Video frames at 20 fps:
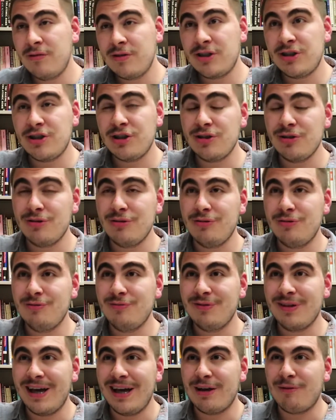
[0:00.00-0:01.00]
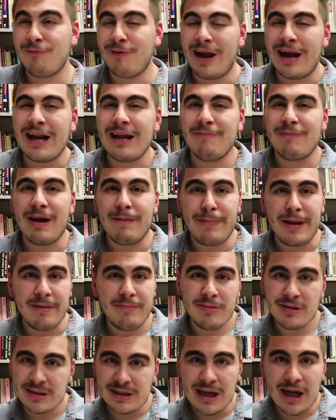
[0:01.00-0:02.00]
to like writing my
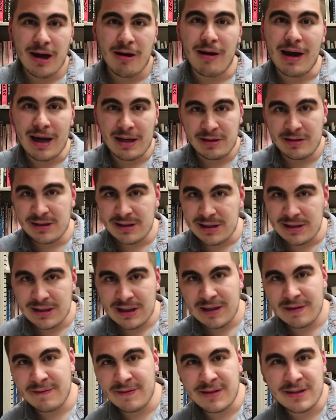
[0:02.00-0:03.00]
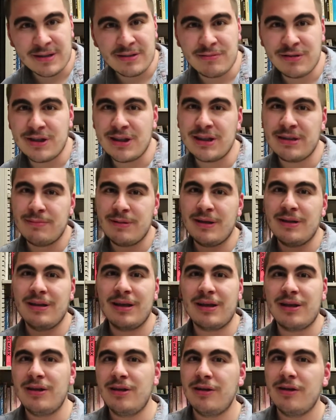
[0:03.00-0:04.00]
papers now at UC Davis, which has been
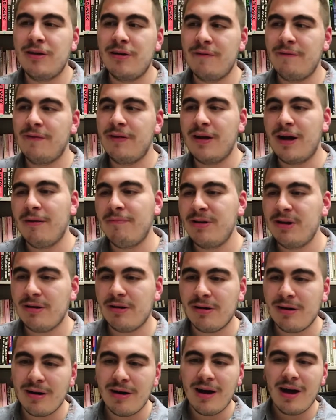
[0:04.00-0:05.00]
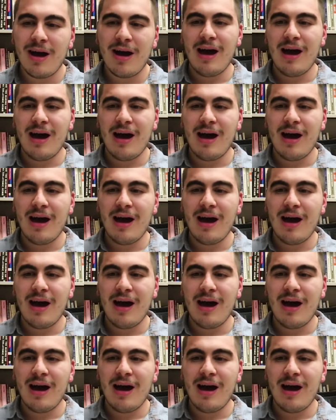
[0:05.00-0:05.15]
like, you know, phenomenal.